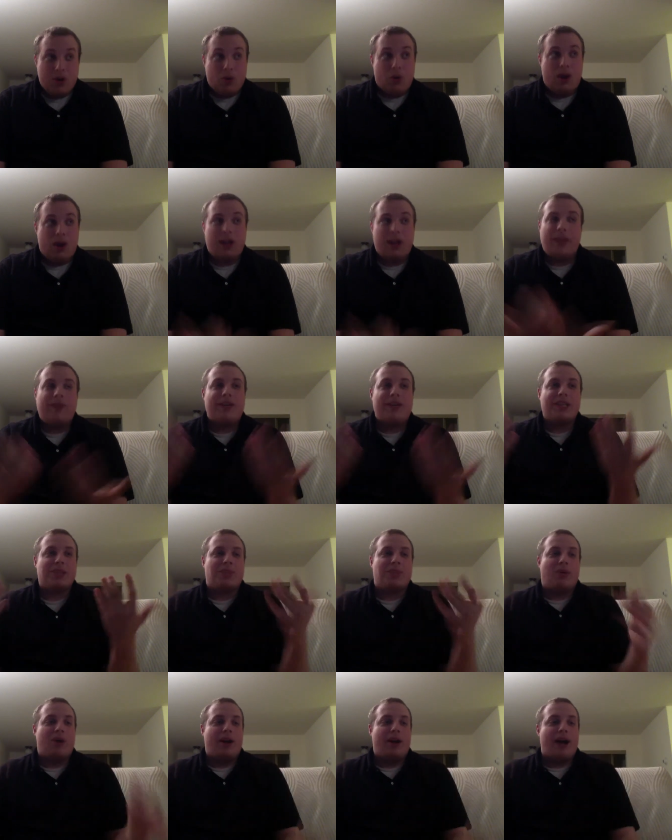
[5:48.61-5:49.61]
Well, at this
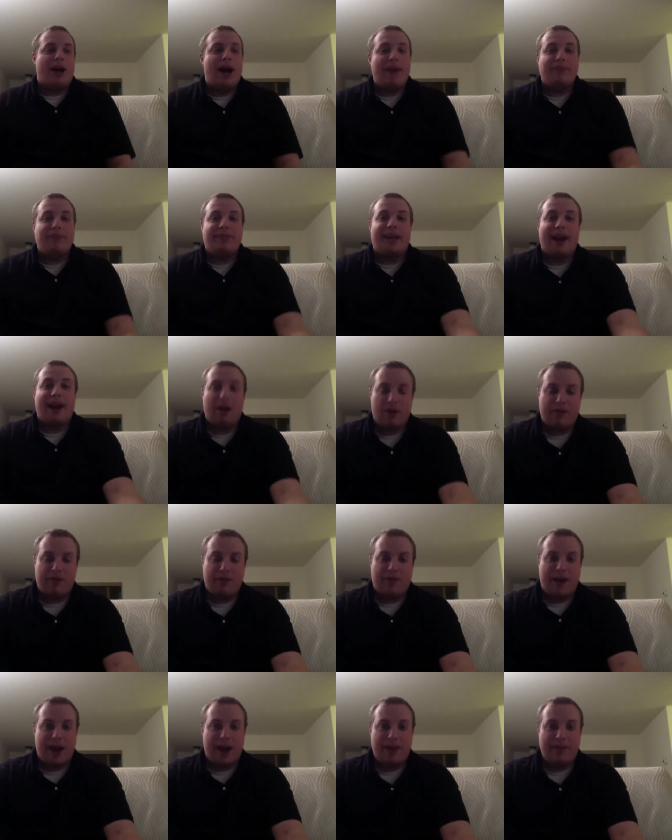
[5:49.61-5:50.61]
point, I'm
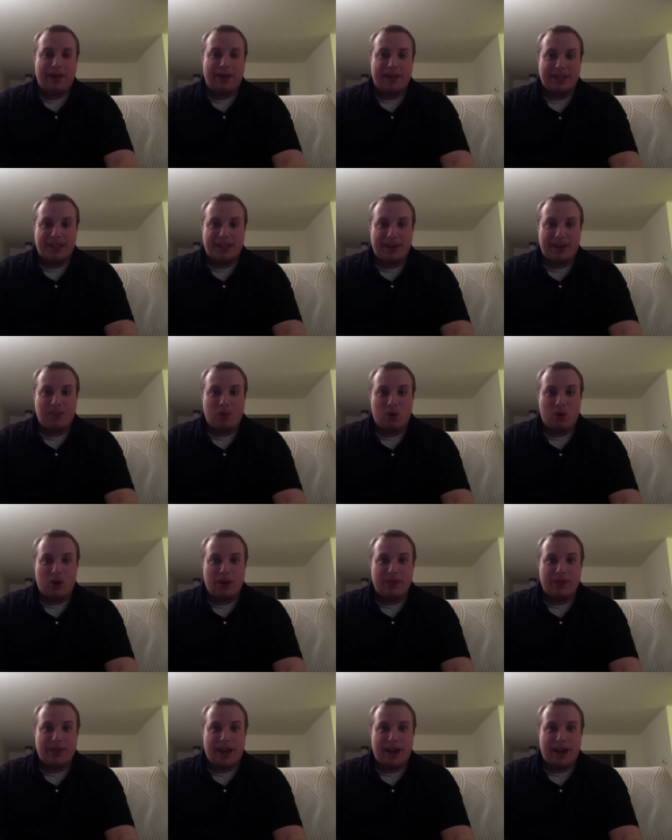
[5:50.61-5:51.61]
terrified because I'm
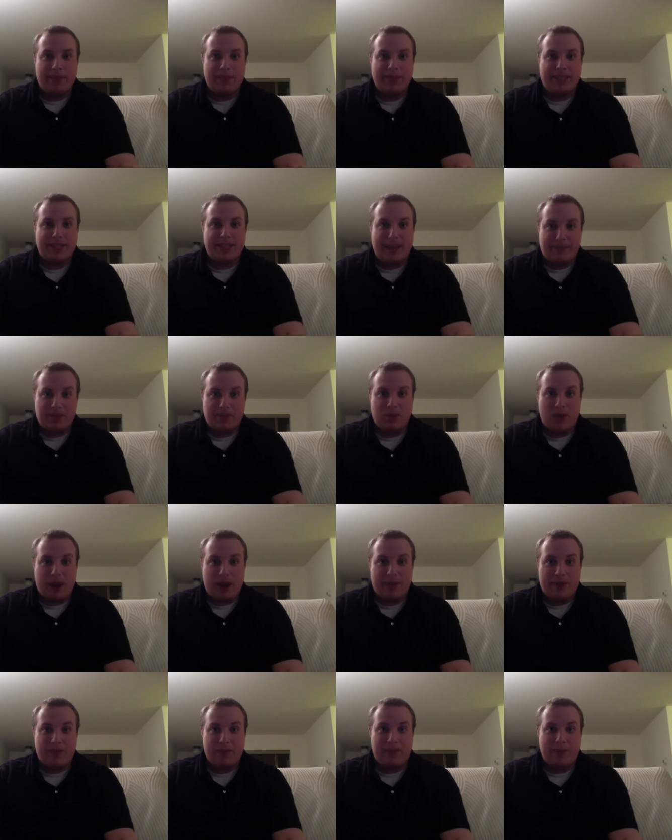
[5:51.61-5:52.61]
worried that I'm steps
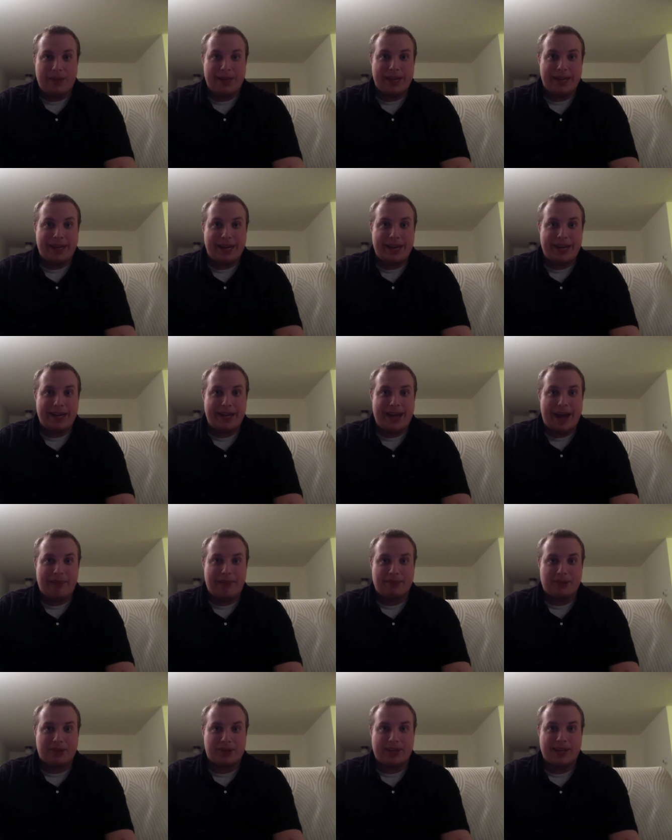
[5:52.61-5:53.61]
away from being
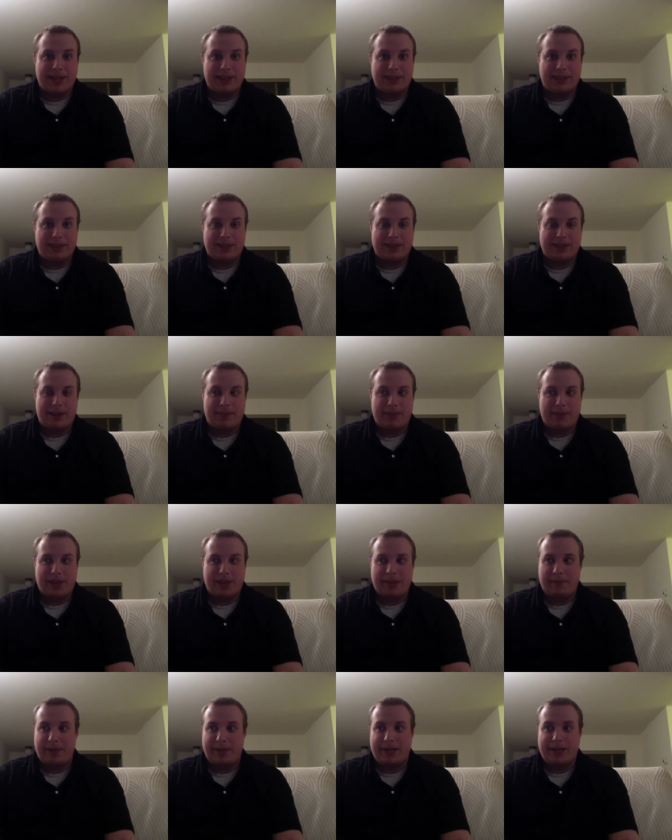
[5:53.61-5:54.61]
kidnapped or killed or
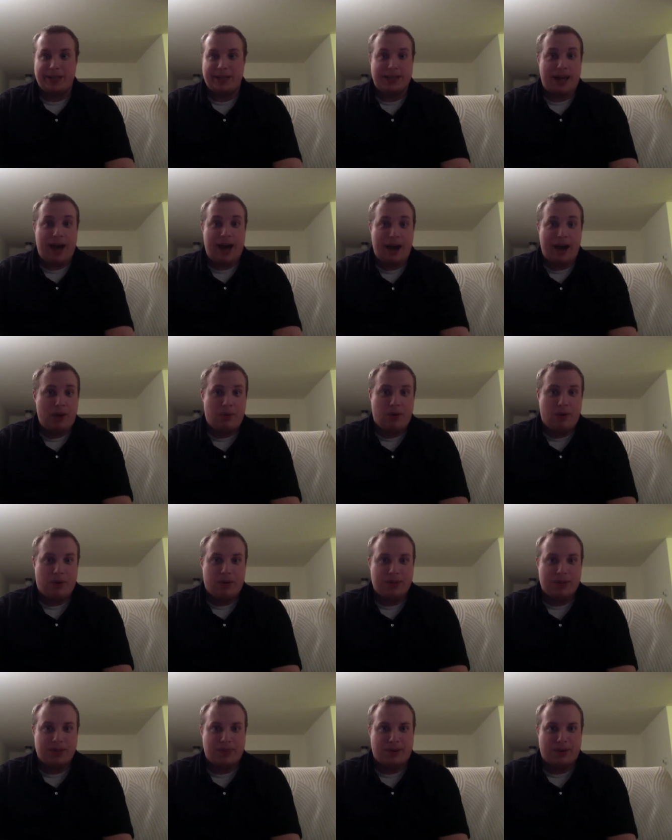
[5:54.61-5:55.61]
something because I don't know
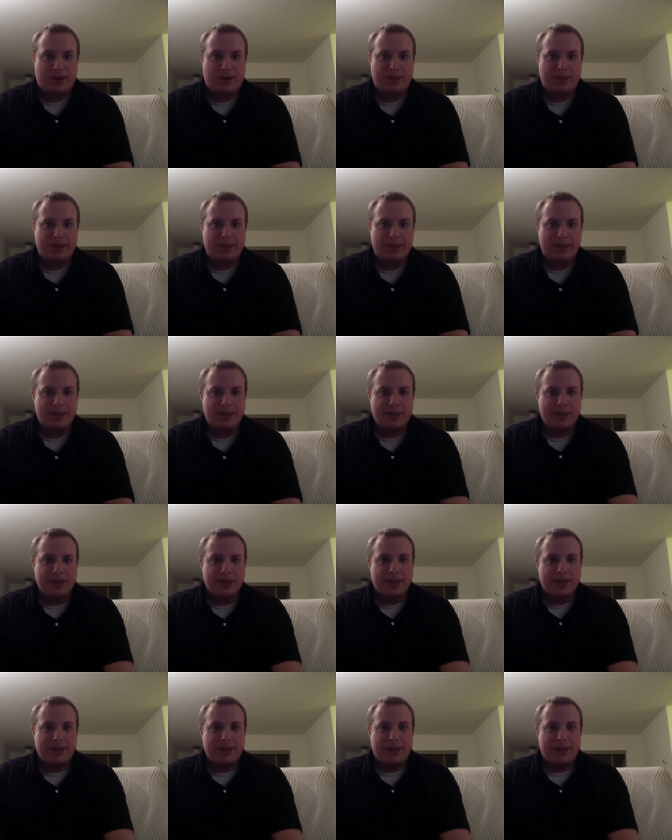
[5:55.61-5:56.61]
this person.
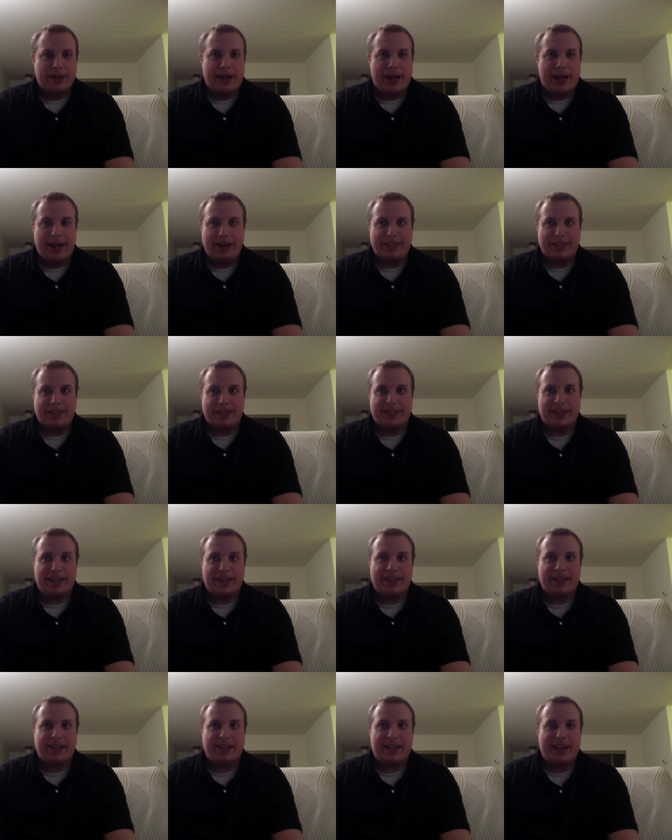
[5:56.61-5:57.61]
And it's
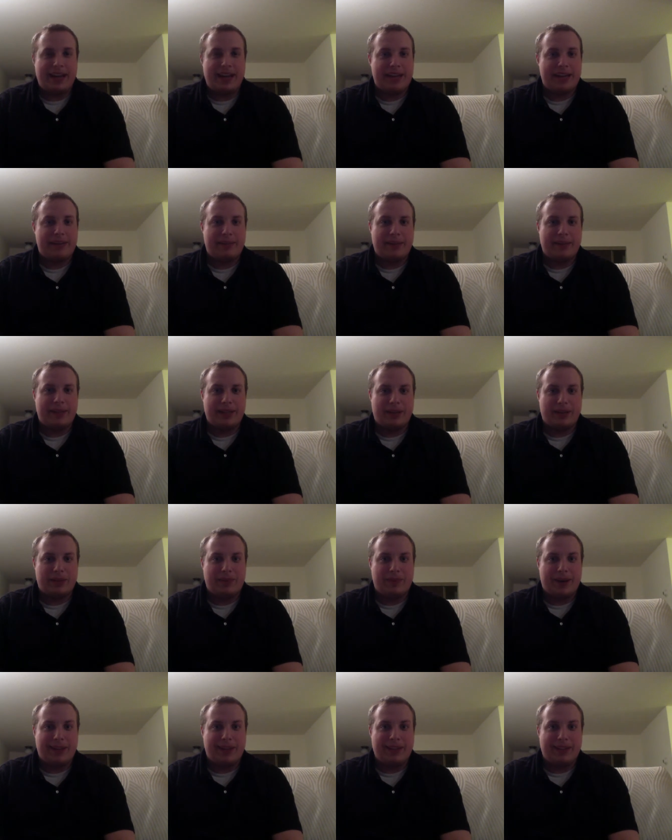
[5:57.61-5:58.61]
suddenly hitting me little
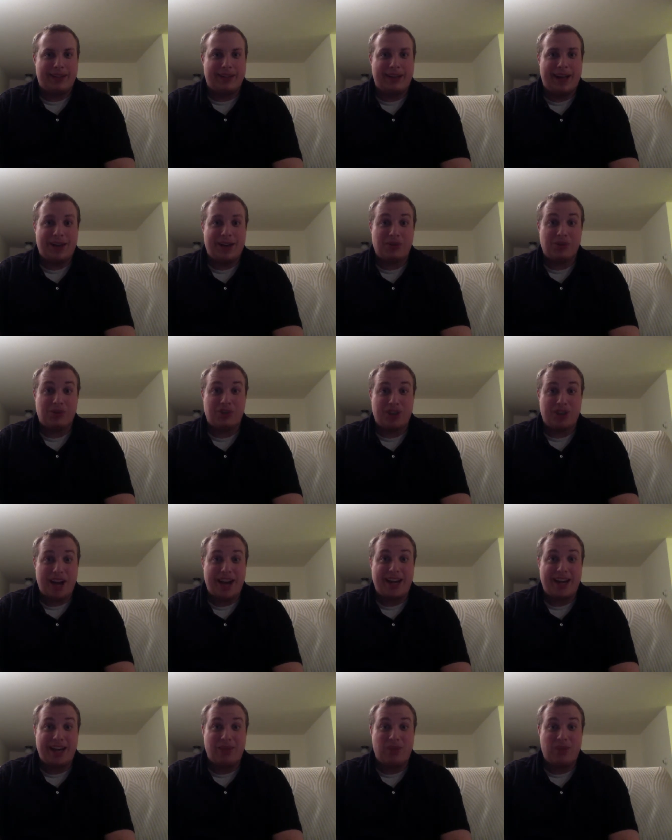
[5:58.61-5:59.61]
by little how
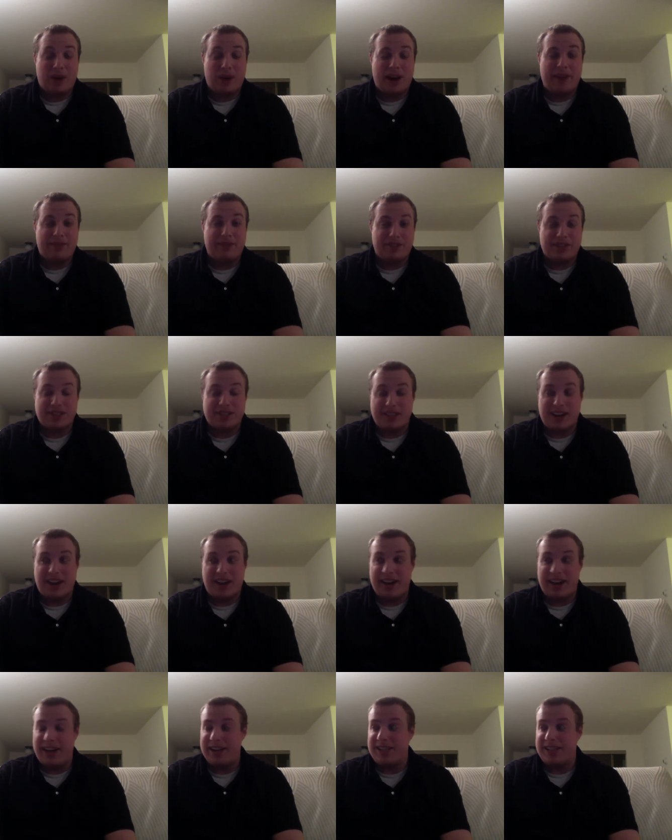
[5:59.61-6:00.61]
shady what I've just
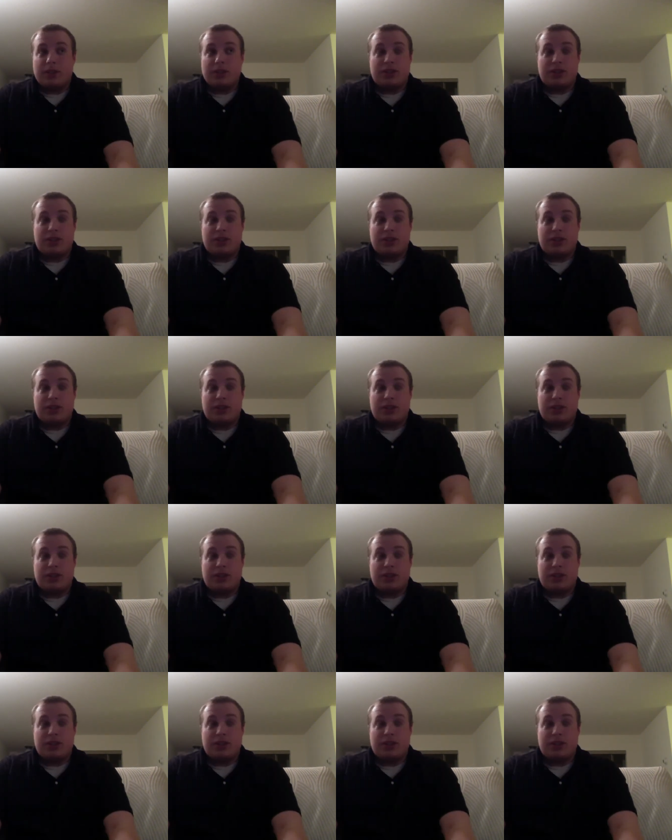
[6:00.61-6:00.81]
done is.